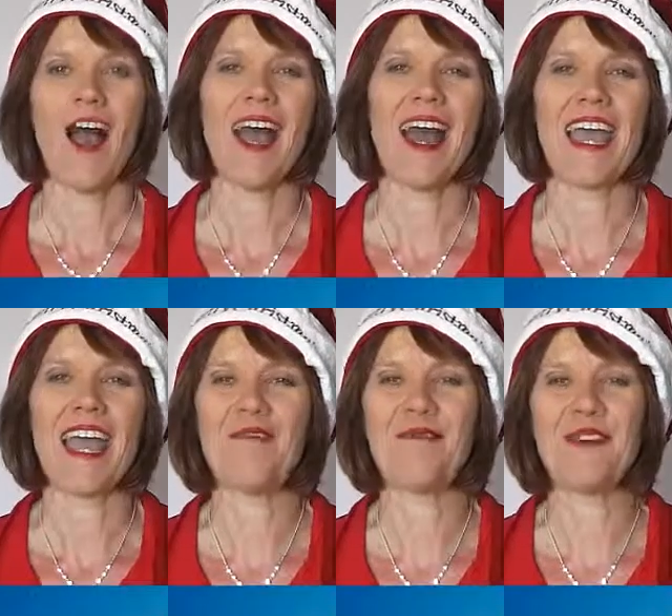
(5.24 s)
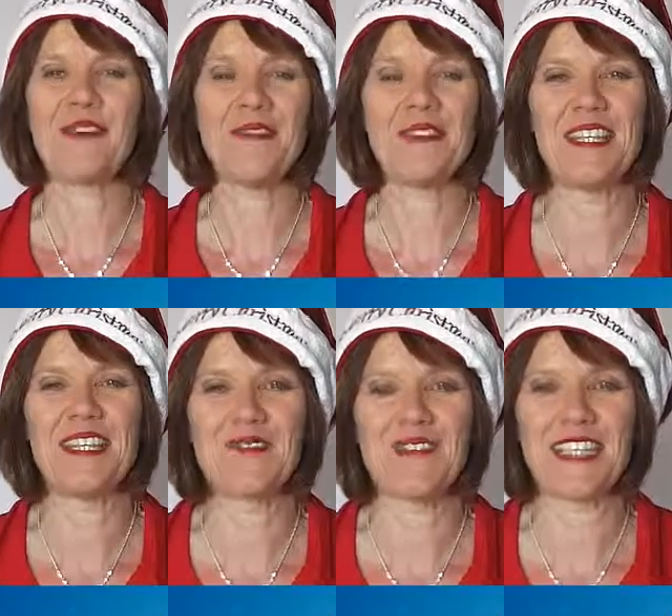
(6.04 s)
Hi, and welcome to
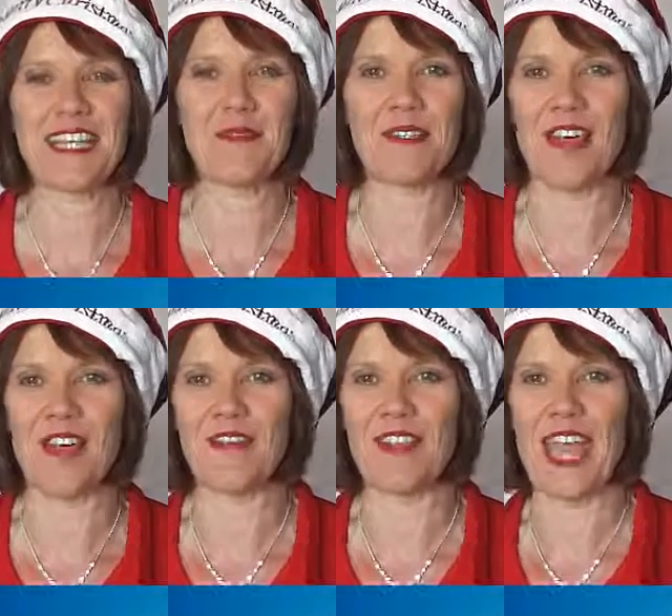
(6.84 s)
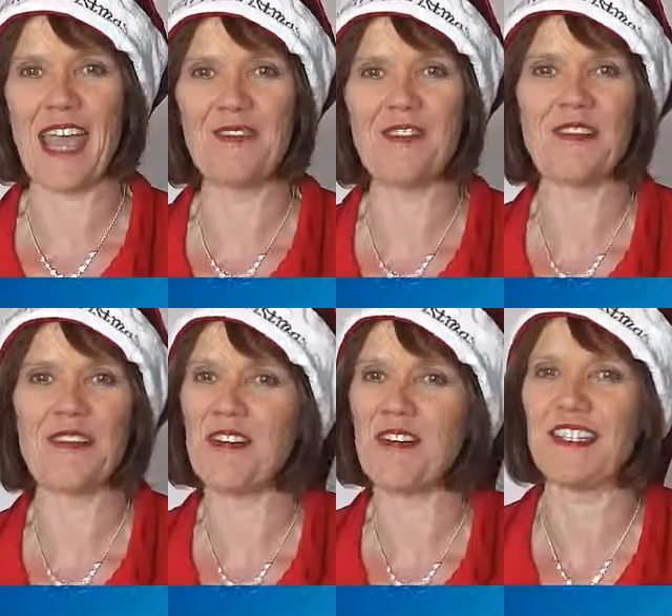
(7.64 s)
this week's episode of the Amber Tree
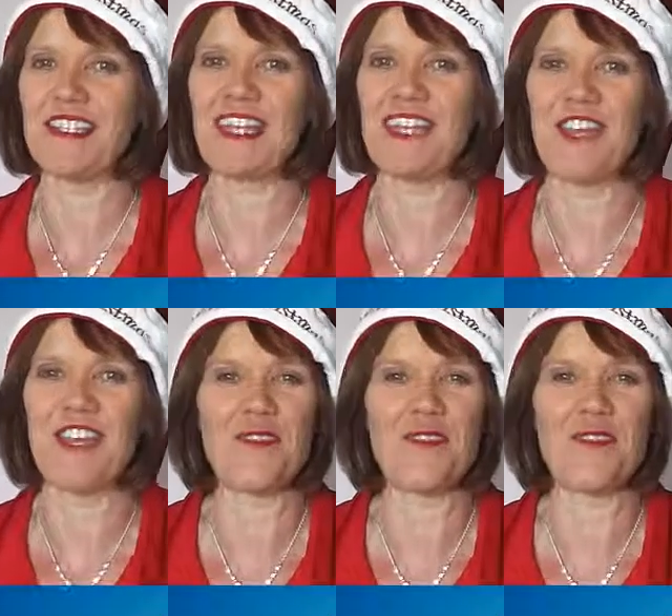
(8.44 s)
Wellness TV,